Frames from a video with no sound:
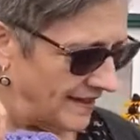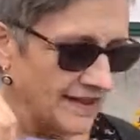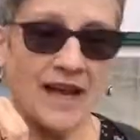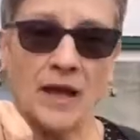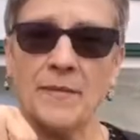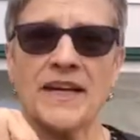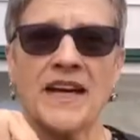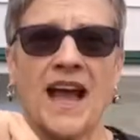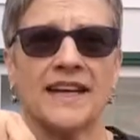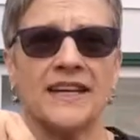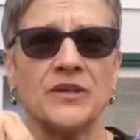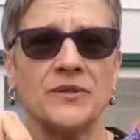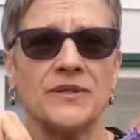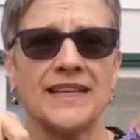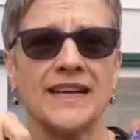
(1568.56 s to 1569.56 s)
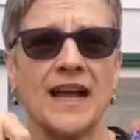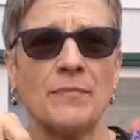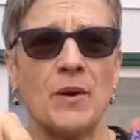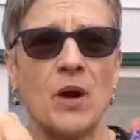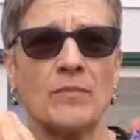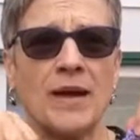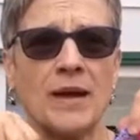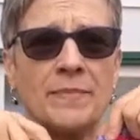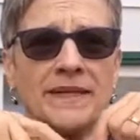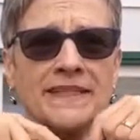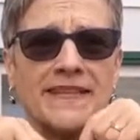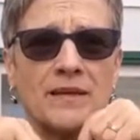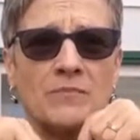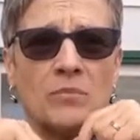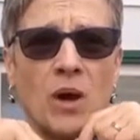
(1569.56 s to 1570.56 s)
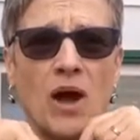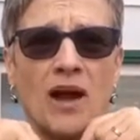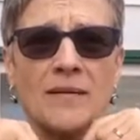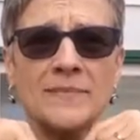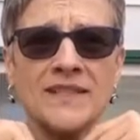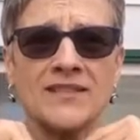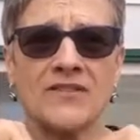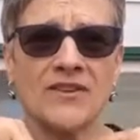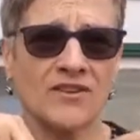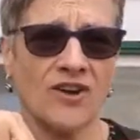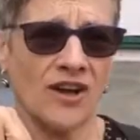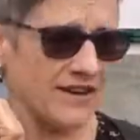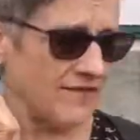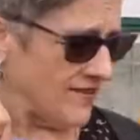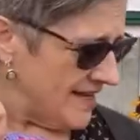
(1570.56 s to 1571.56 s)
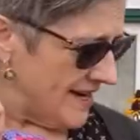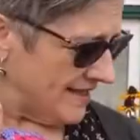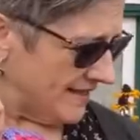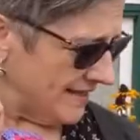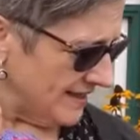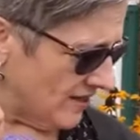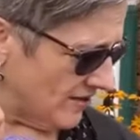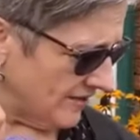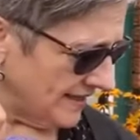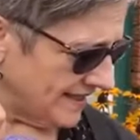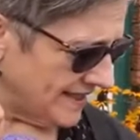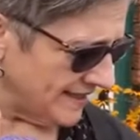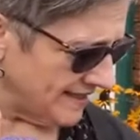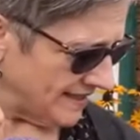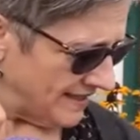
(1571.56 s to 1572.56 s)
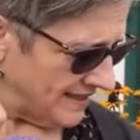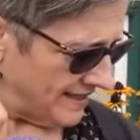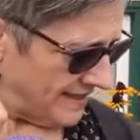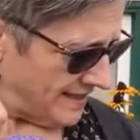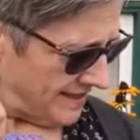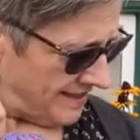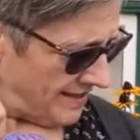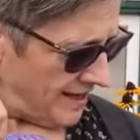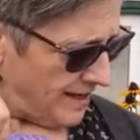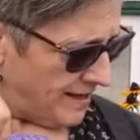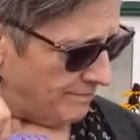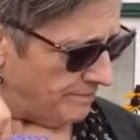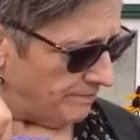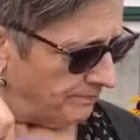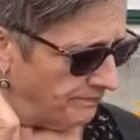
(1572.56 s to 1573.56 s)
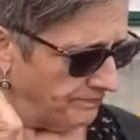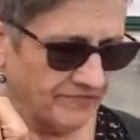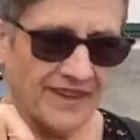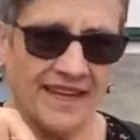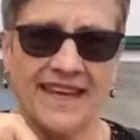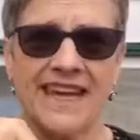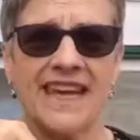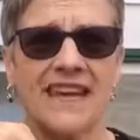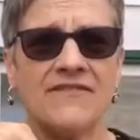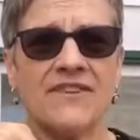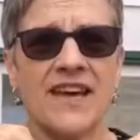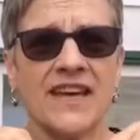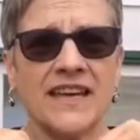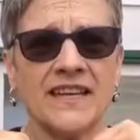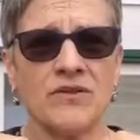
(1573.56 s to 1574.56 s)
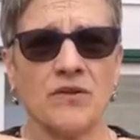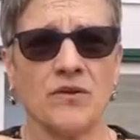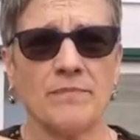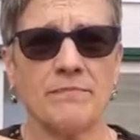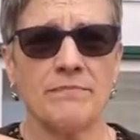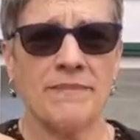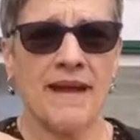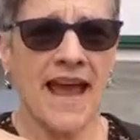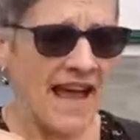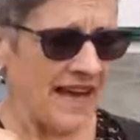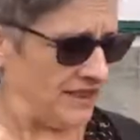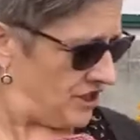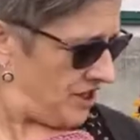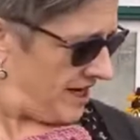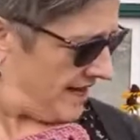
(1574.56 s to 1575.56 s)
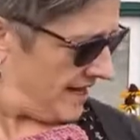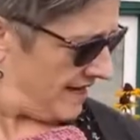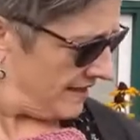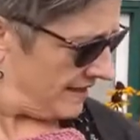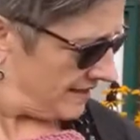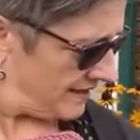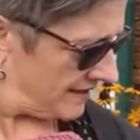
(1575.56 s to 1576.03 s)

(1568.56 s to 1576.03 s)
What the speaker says: I've been kind of using up all my bits and bobs, so they're not even necessarily even or matching.